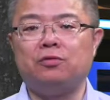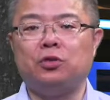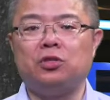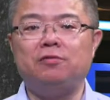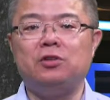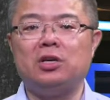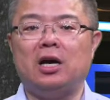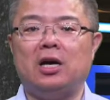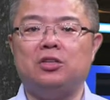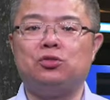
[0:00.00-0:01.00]
for different
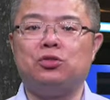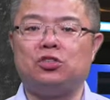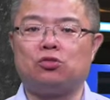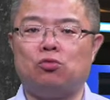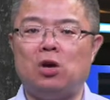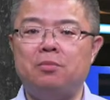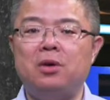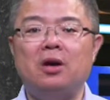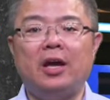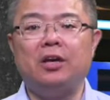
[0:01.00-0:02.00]
RIs to describe
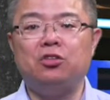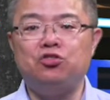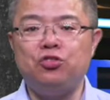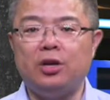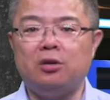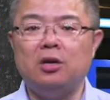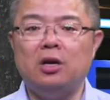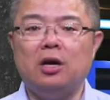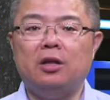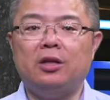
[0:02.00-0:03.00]
and share
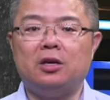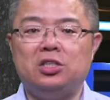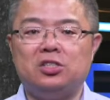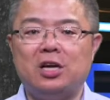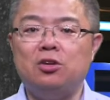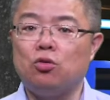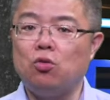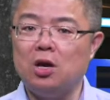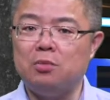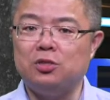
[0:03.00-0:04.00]
their design
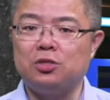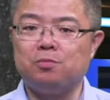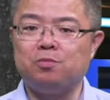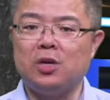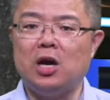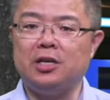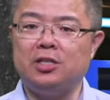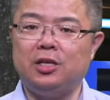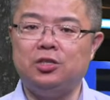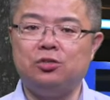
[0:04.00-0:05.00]
requirements,
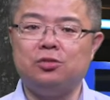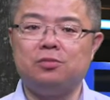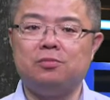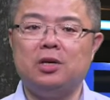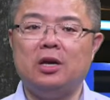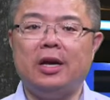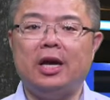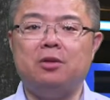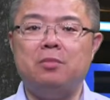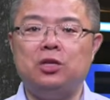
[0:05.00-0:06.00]
architectures,
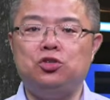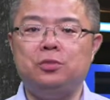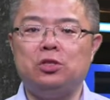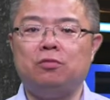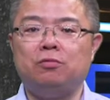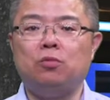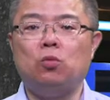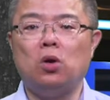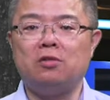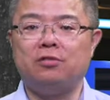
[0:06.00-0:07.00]
and management of
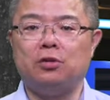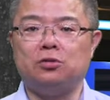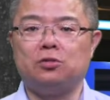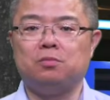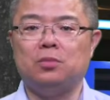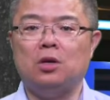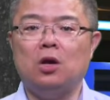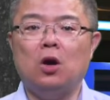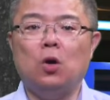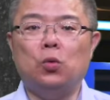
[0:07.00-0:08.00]
workflows,
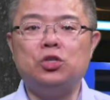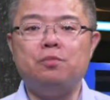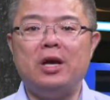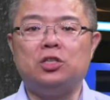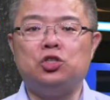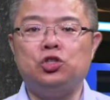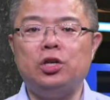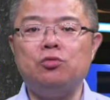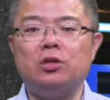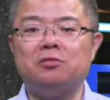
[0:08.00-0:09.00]
which make the
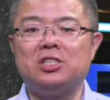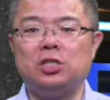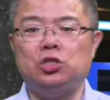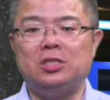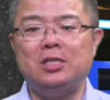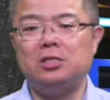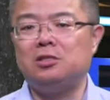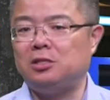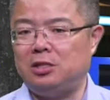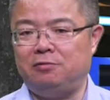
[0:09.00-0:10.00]
sharing of such things
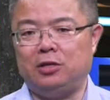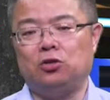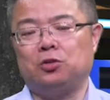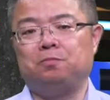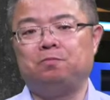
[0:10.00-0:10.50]
difficult.